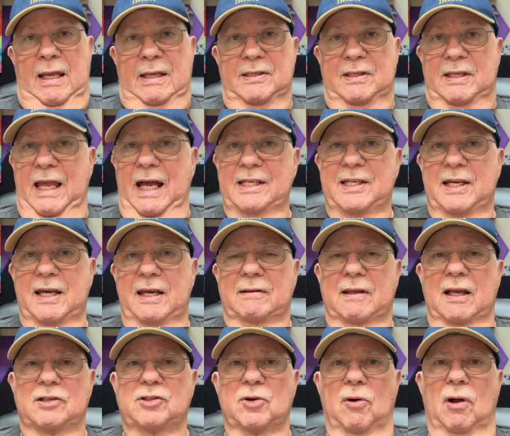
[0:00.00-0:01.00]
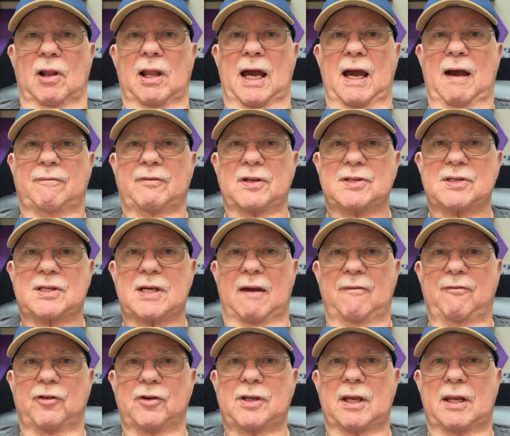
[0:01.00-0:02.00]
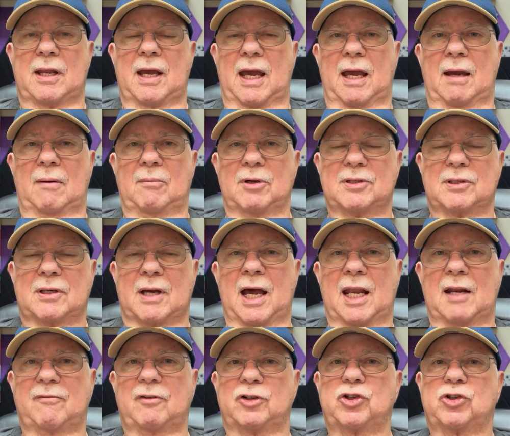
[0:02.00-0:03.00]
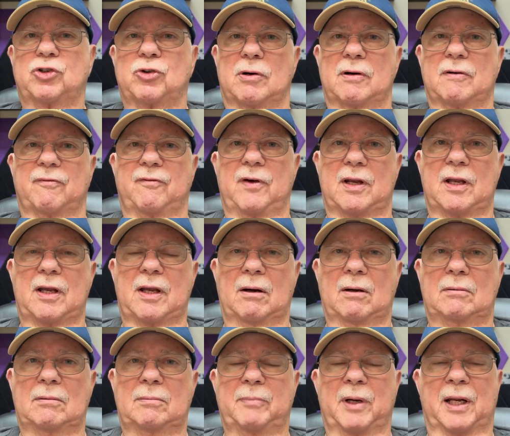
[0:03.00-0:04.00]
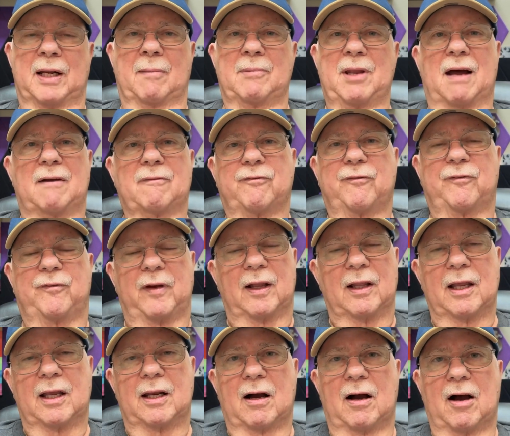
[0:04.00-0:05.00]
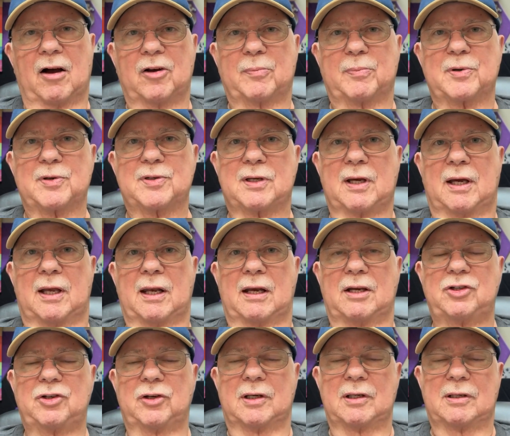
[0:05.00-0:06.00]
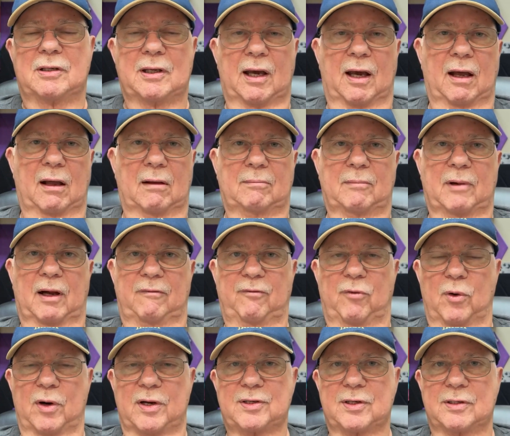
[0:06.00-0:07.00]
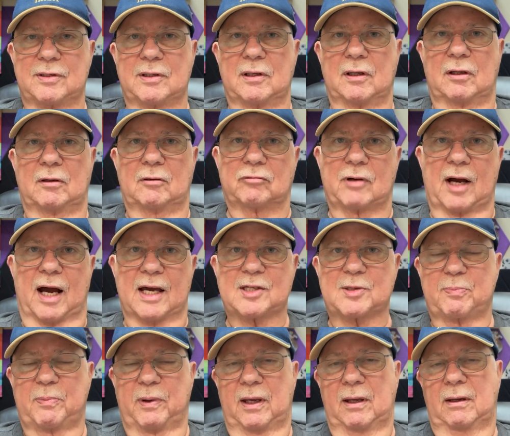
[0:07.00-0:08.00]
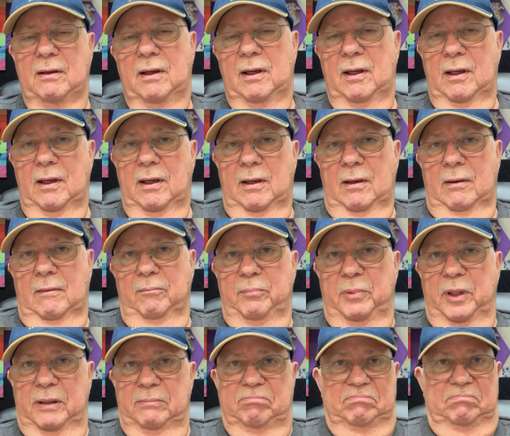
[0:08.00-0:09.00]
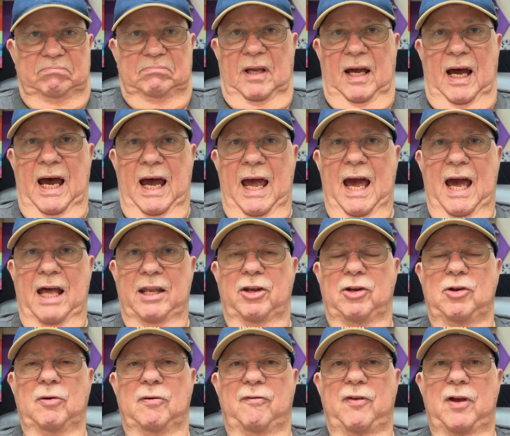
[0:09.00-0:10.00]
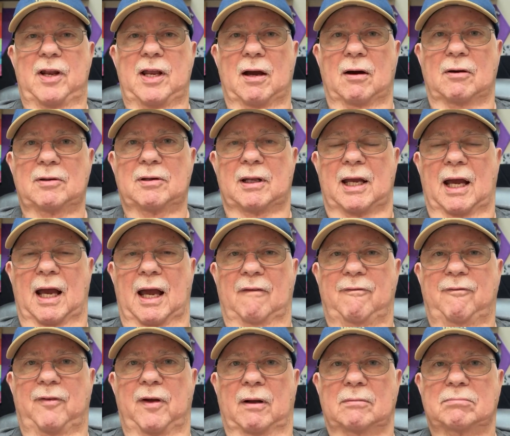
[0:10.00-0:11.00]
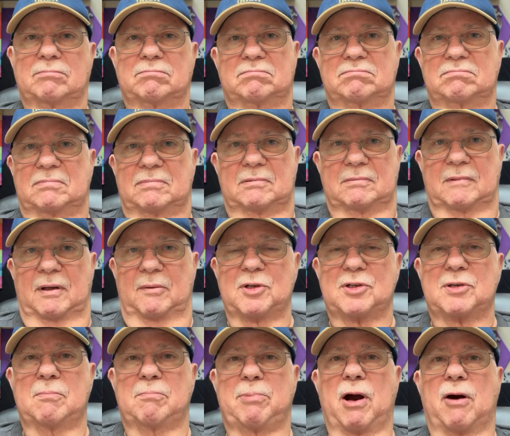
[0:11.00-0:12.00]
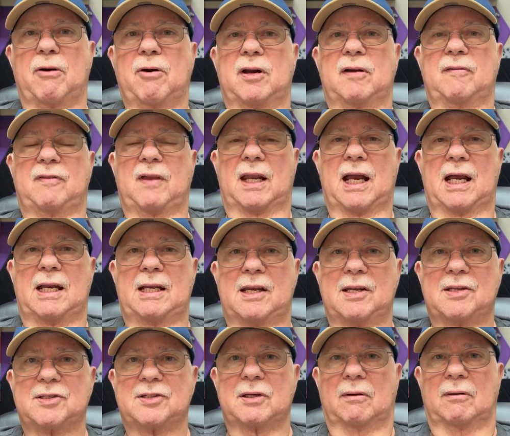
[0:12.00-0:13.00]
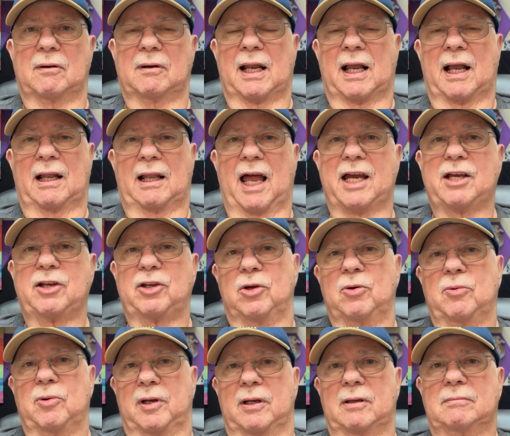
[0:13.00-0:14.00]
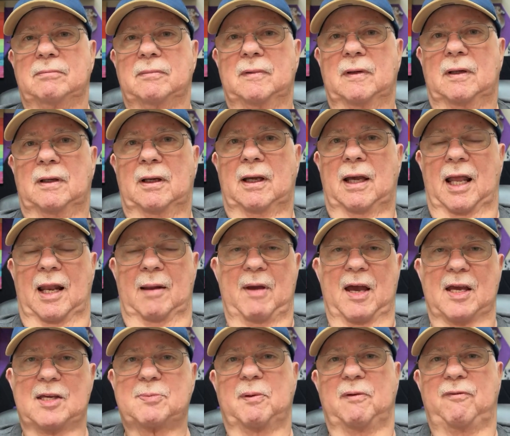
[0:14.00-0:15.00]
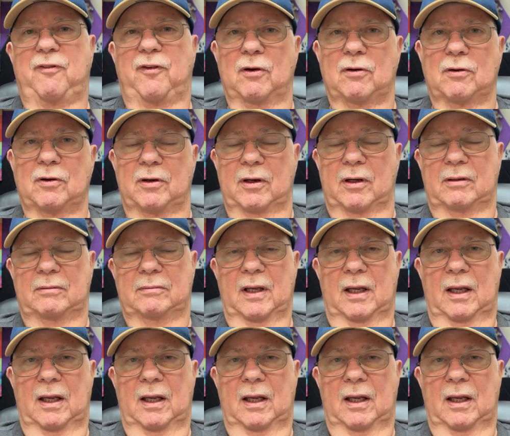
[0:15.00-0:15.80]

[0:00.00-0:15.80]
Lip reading: That's it. That's all I have to say for today. It was kind of a short video, but I'm not feeling 100%. As you could tell, my voice is a little raspy, but I had to do a video today. I felt it was imperative that I did so. I like doing it, and it makes me feel good.